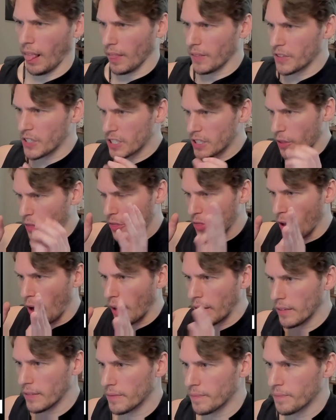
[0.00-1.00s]
Just the
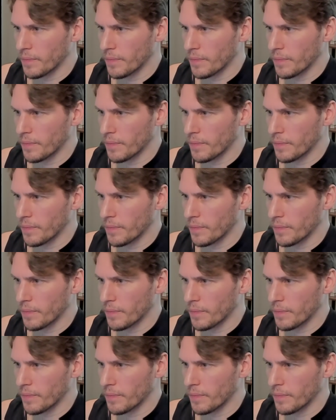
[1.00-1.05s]
thought.